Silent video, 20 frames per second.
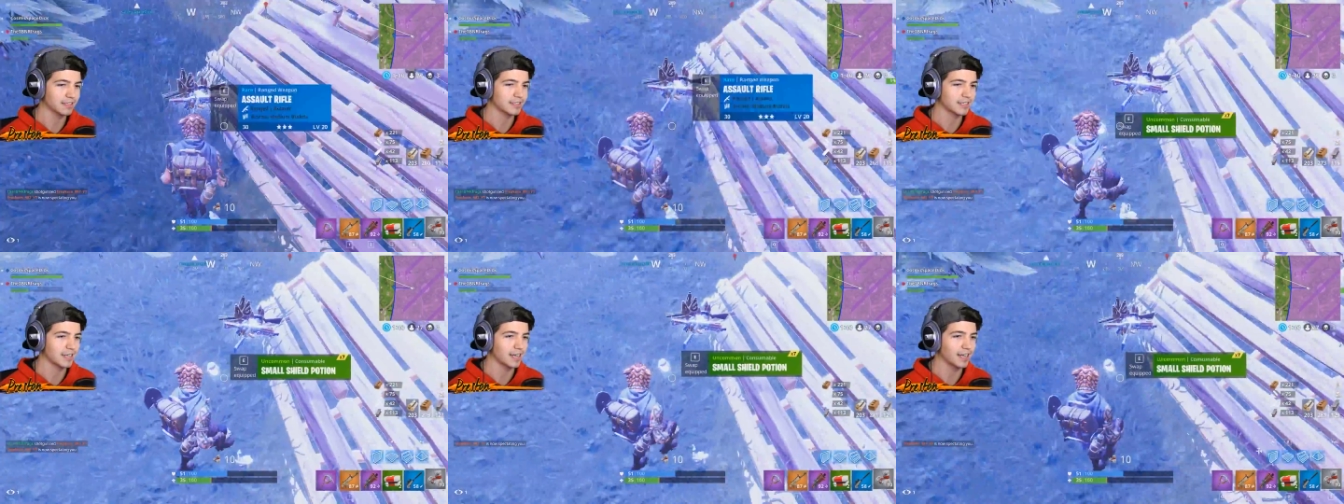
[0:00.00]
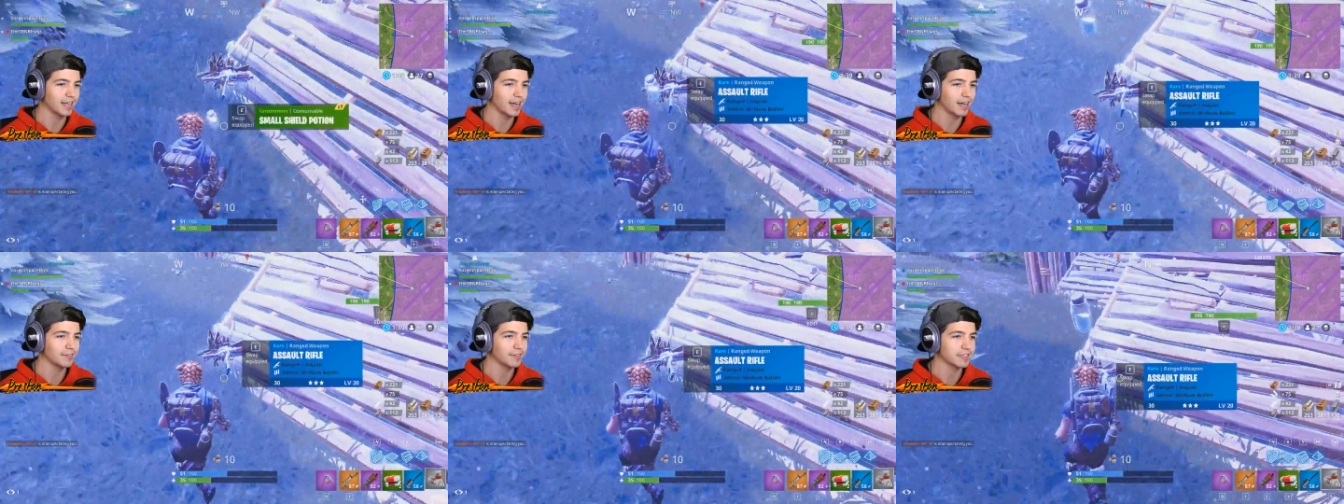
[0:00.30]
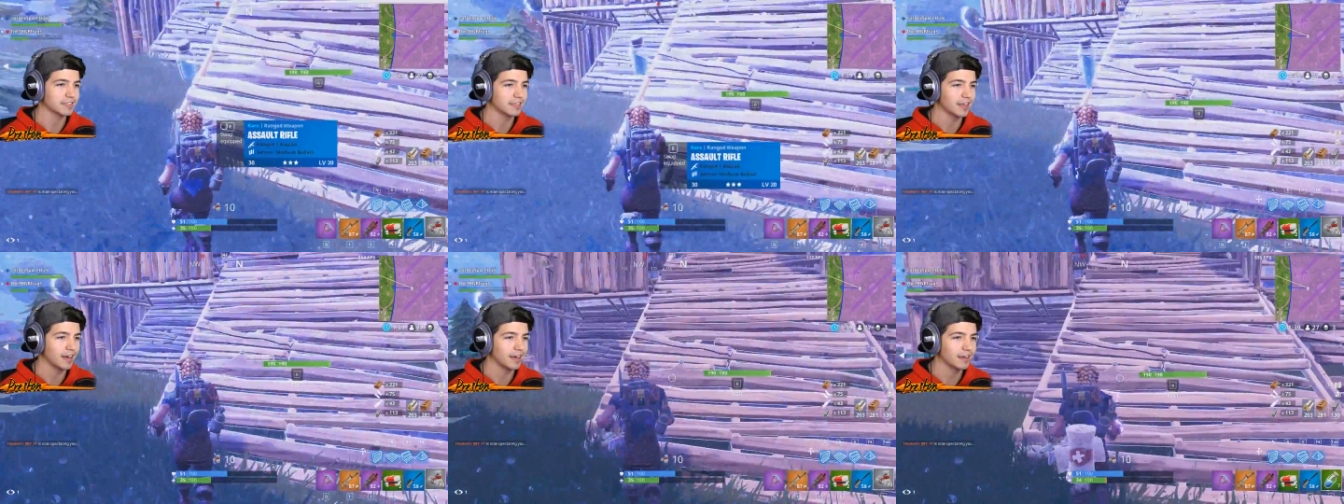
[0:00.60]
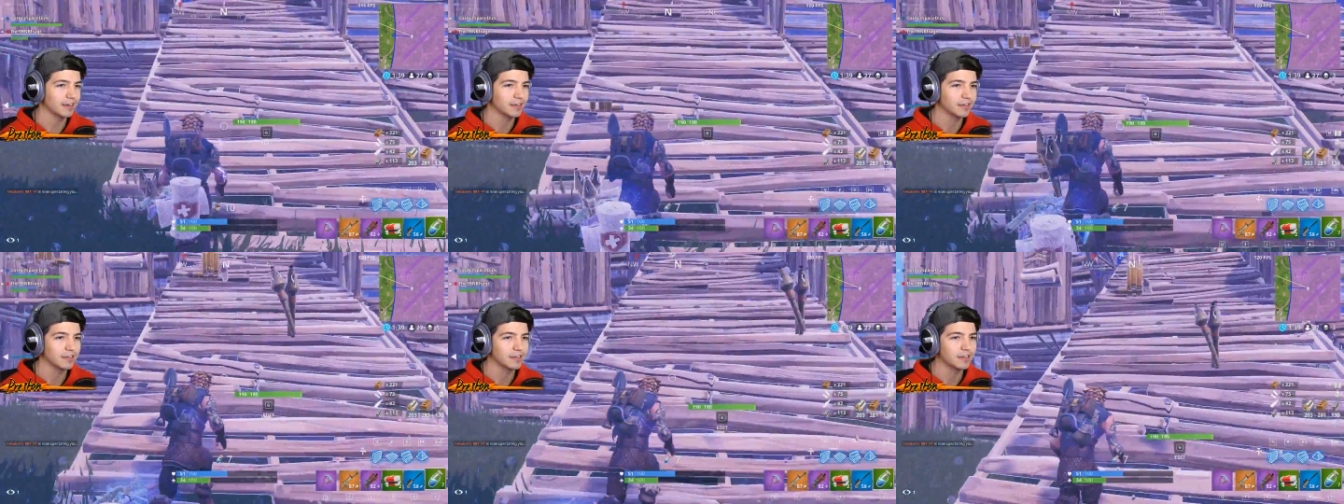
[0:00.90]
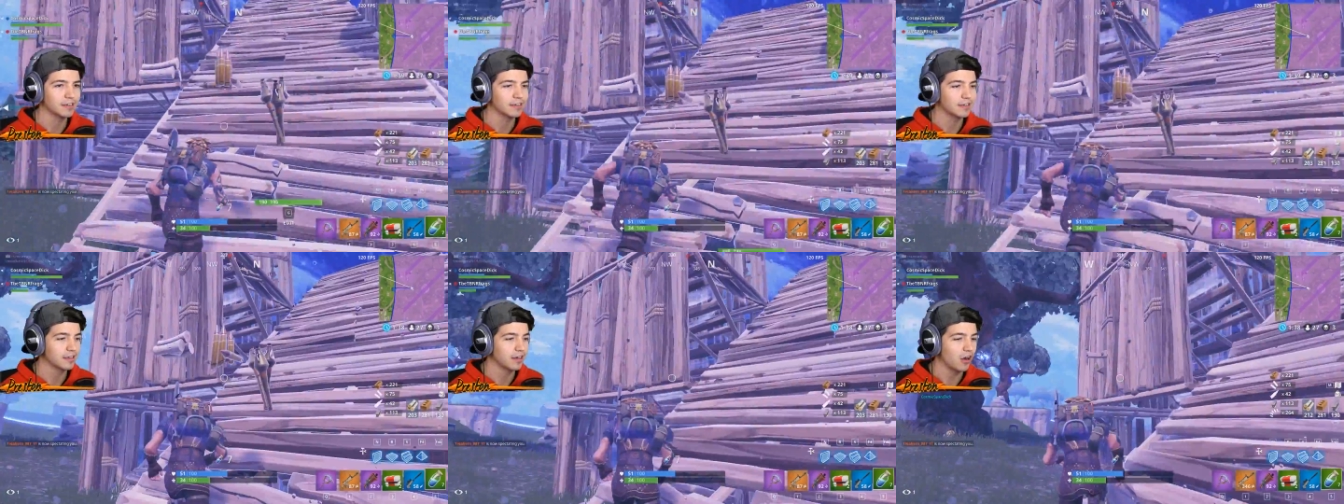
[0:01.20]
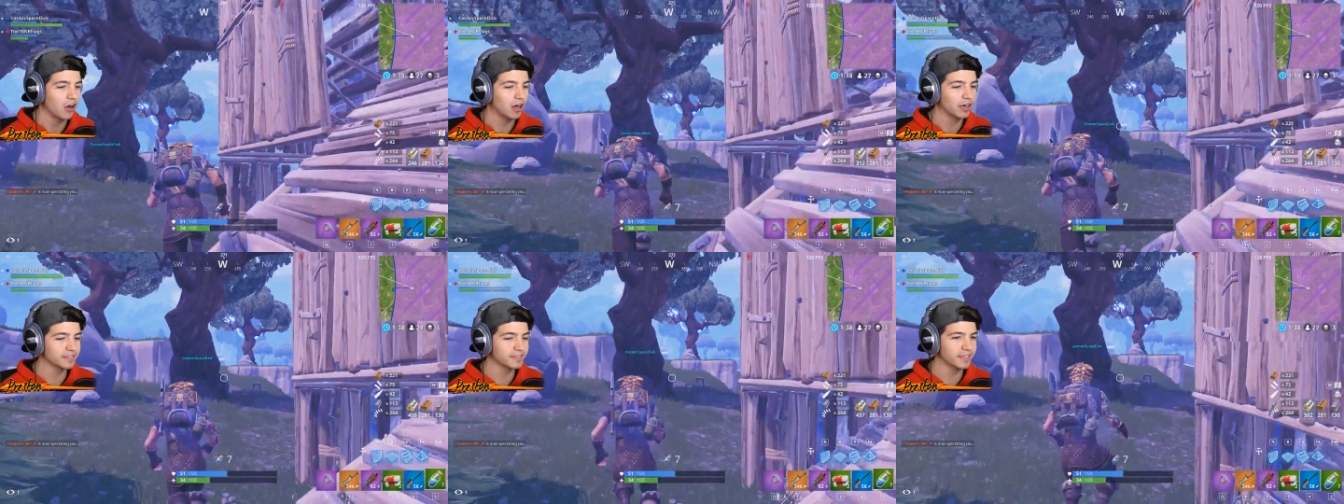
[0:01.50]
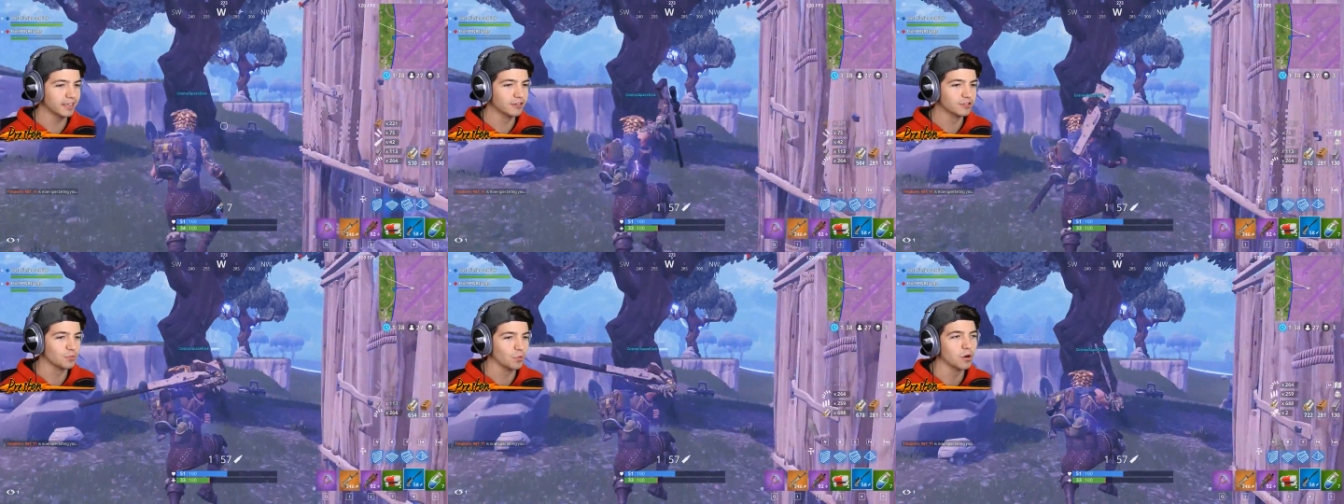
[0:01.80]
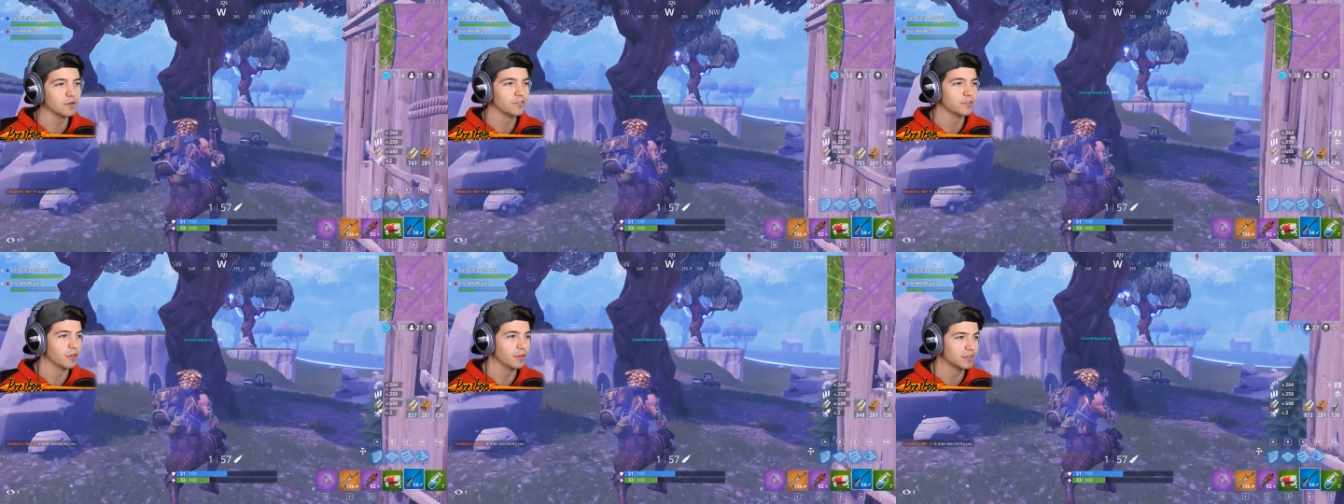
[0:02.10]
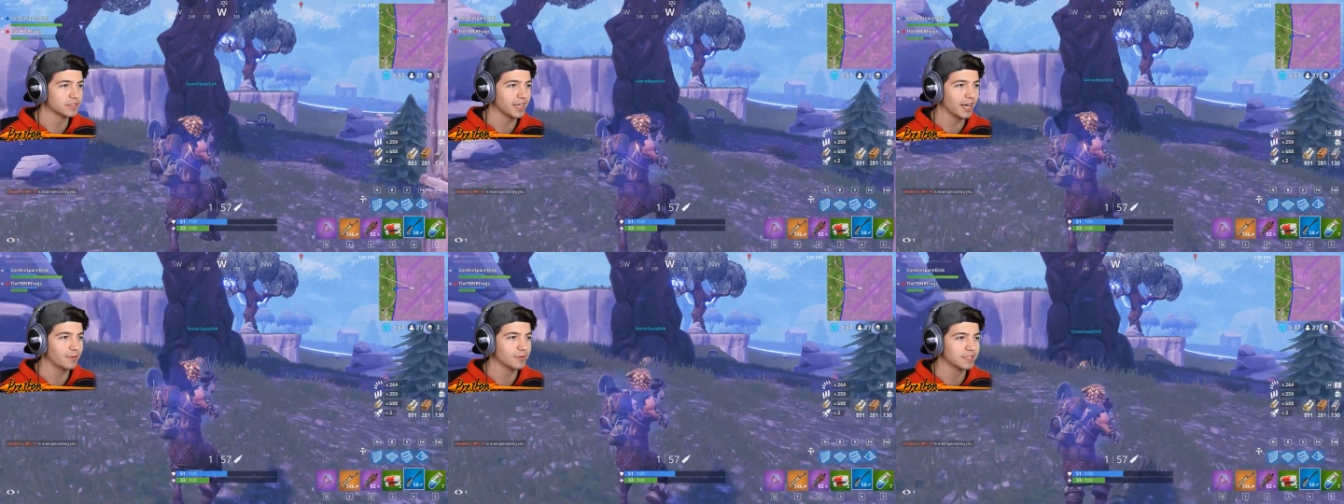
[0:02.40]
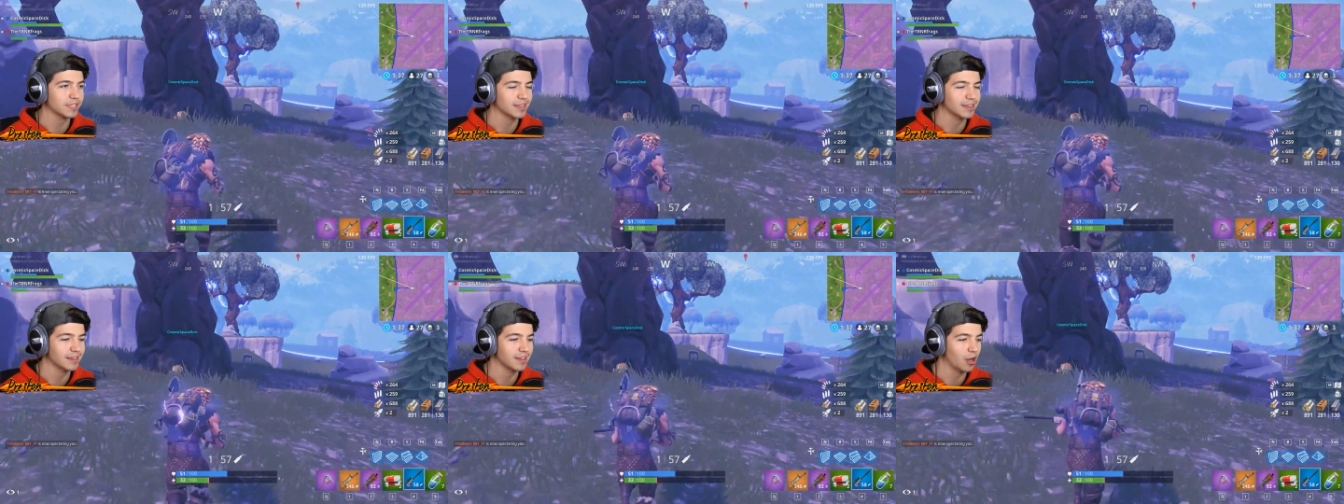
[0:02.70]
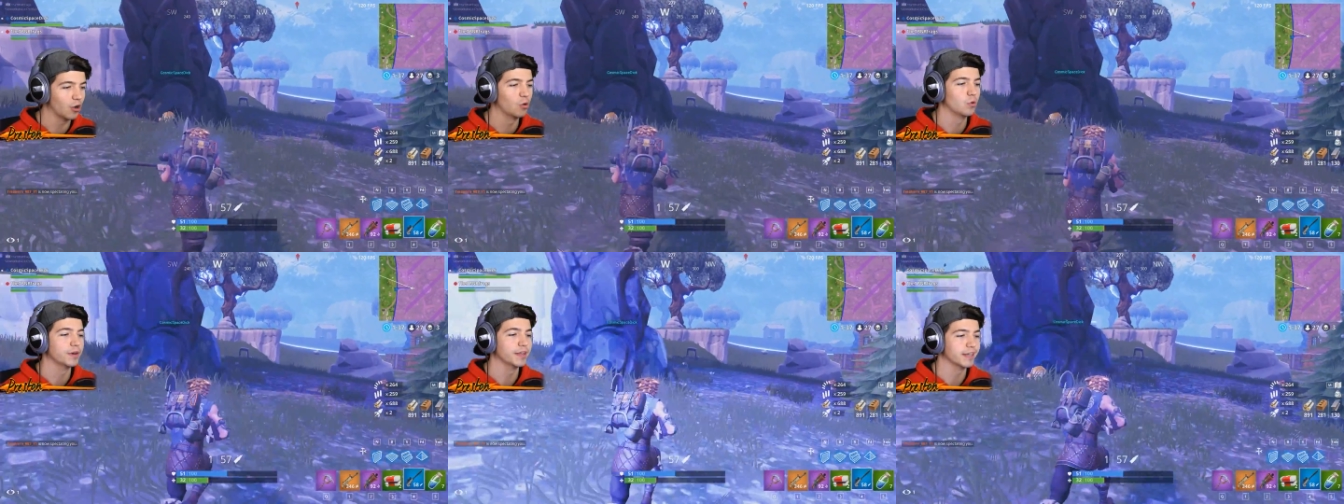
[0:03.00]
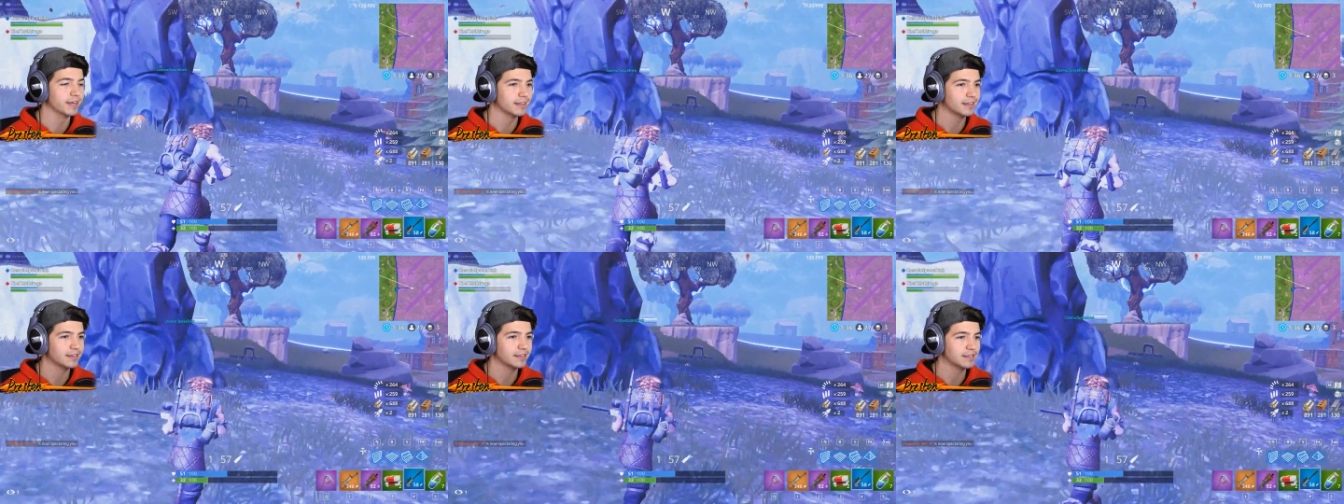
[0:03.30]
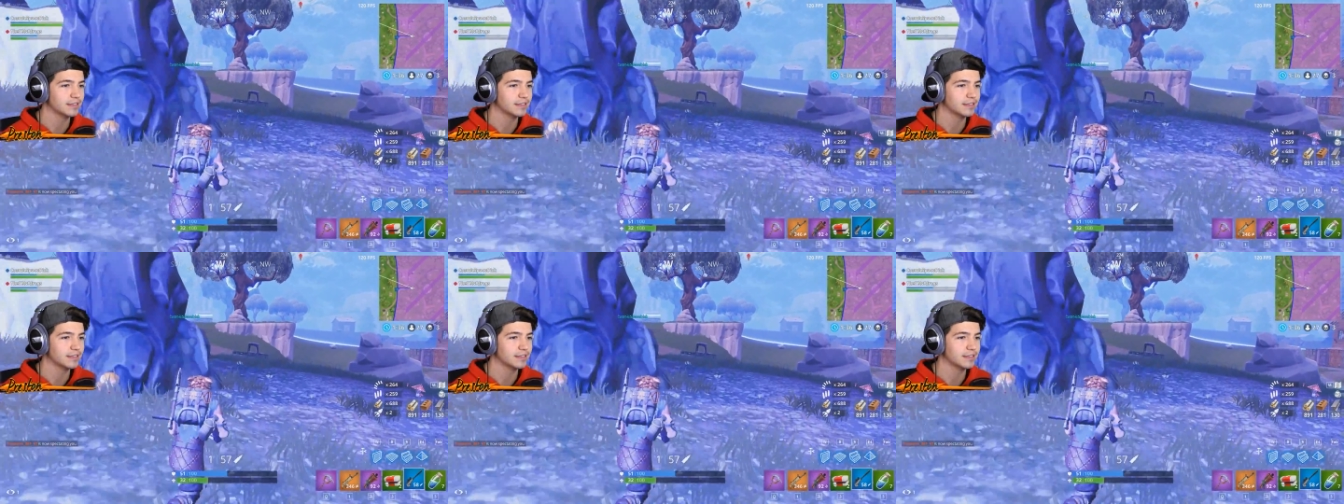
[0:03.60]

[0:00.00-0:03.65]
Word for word: I was like, I got this guy. Honestly, that was worth it, though. This guy was loaded.